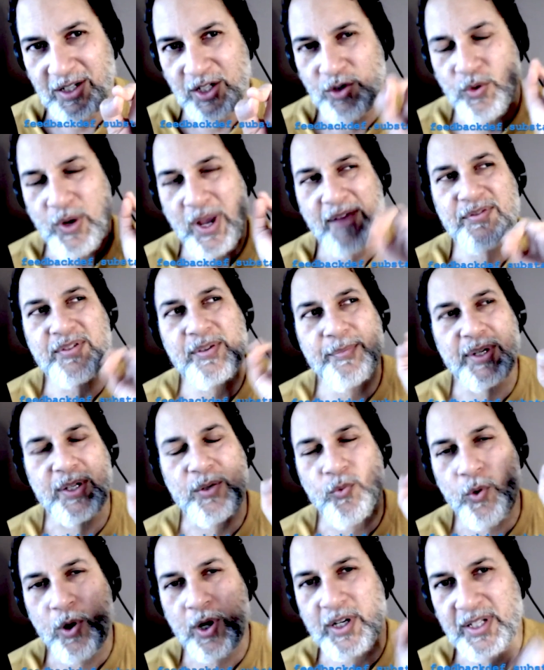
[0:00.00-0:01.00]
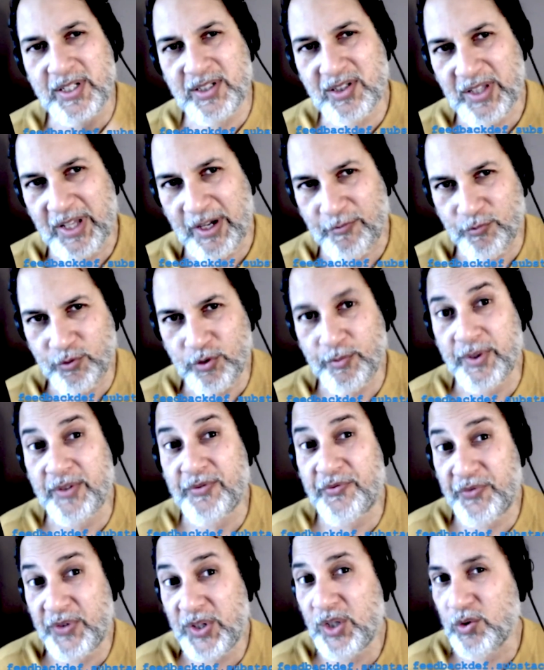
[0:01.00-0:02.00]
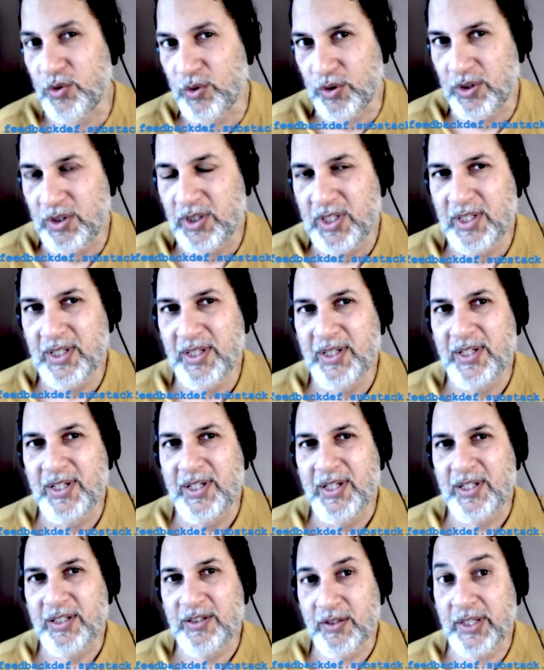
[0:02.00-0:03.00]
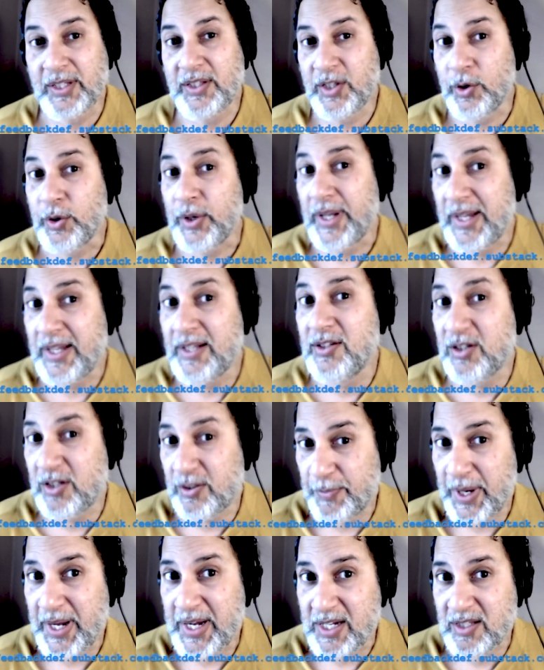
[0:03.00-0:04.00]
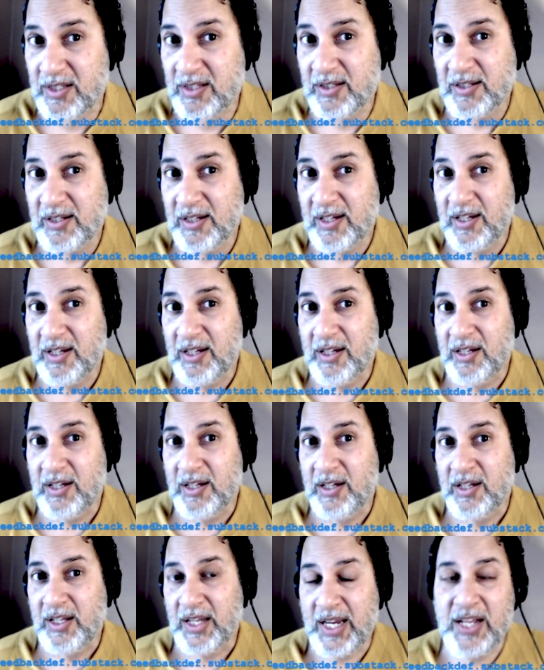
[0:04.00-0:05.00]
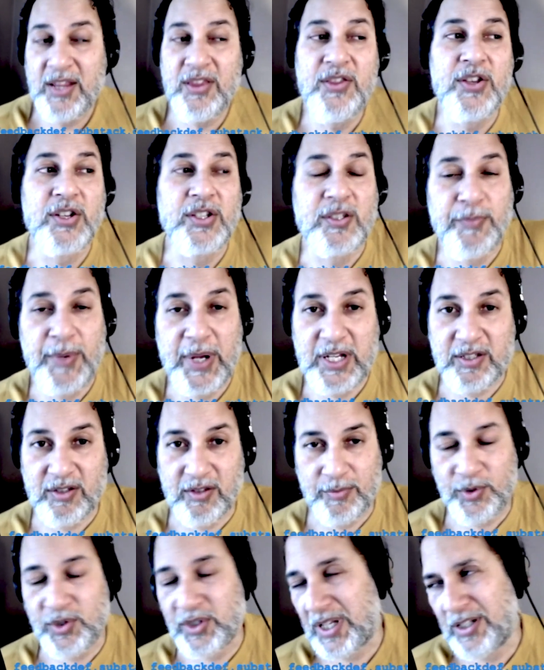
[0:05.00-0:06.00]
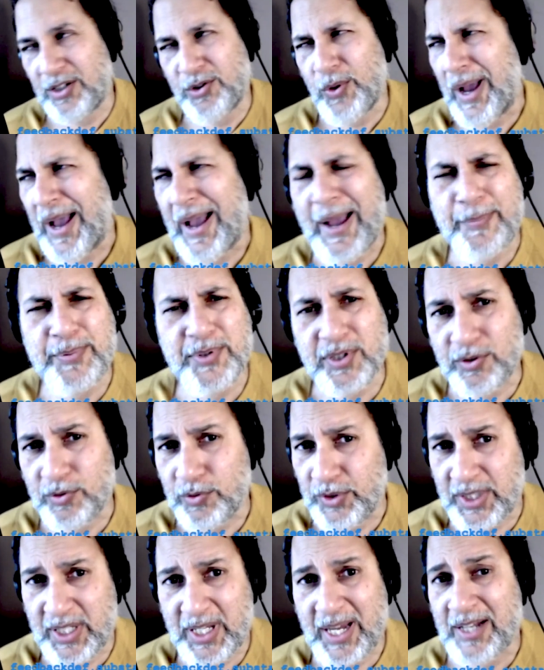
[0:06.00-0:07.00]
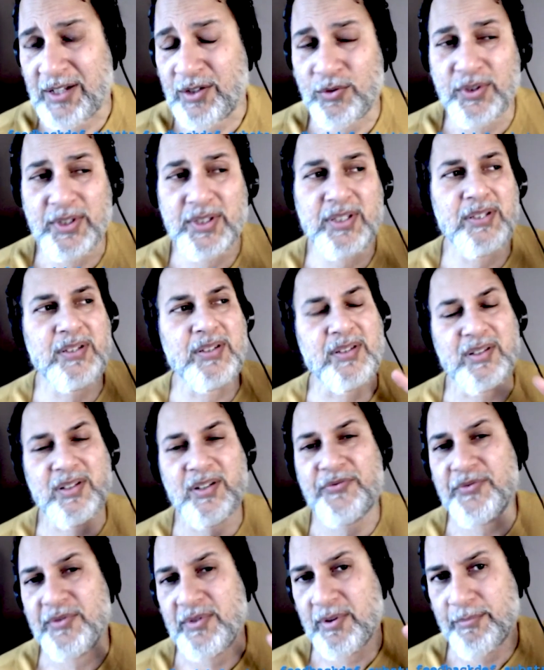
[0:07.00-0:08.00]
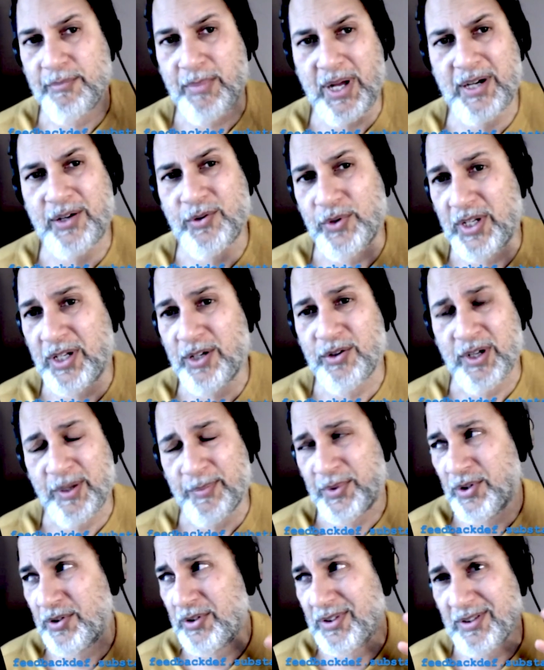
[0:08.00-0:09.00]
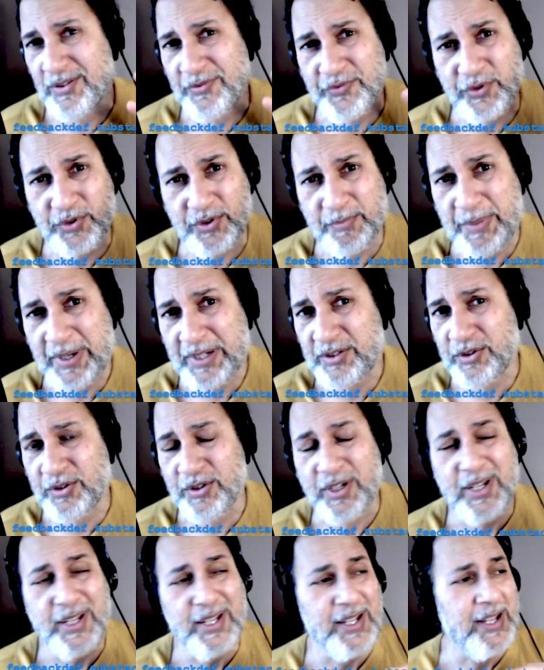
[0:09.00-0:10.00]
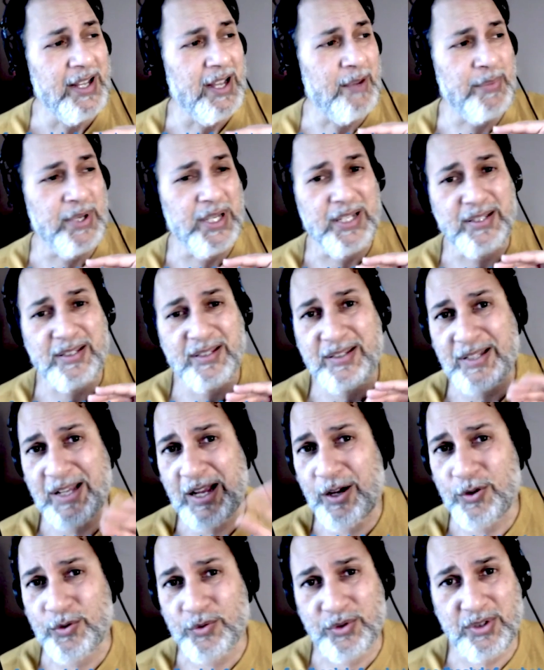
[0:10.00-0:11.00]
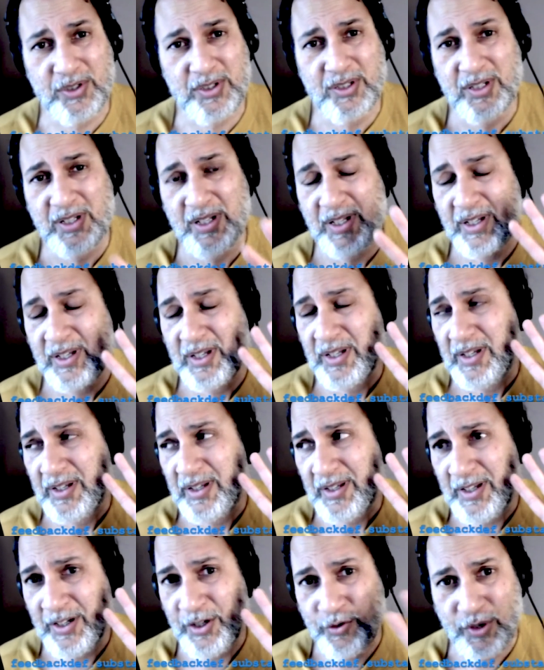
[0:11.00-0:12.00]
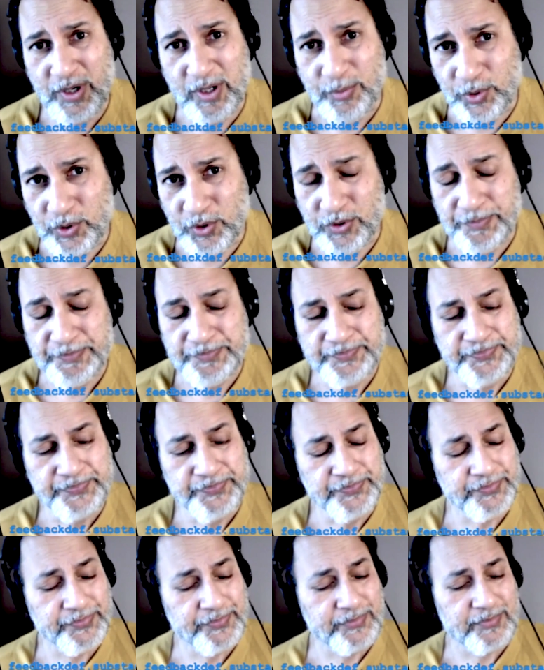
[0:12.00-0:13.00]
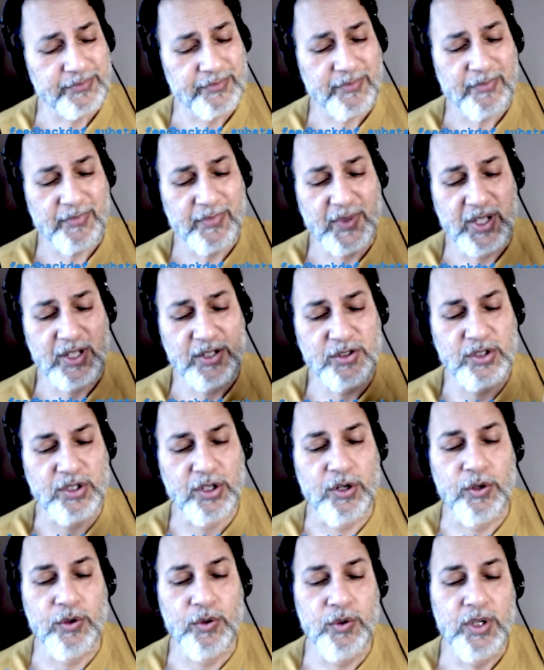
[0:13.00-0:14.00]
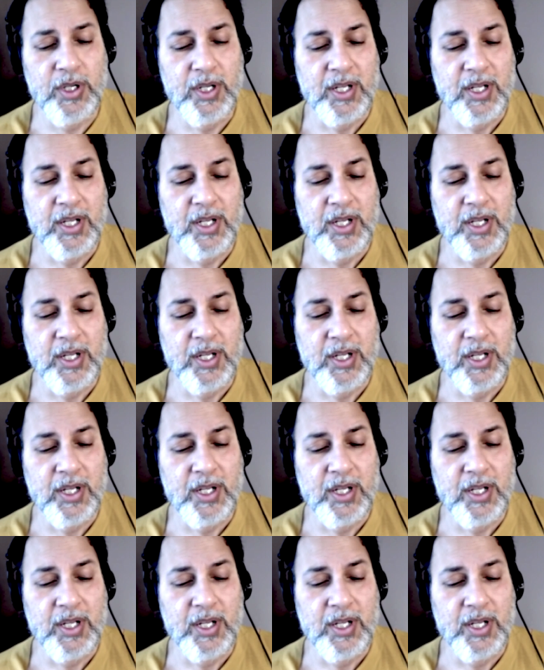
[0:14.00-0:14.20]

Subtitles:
have somebody walk into that room and feel like they're in the space of the music? And you absolutely can. You listen to stuff from the mono era. I mean, you listen to Phil Spector. I mean, it sounds incredible. So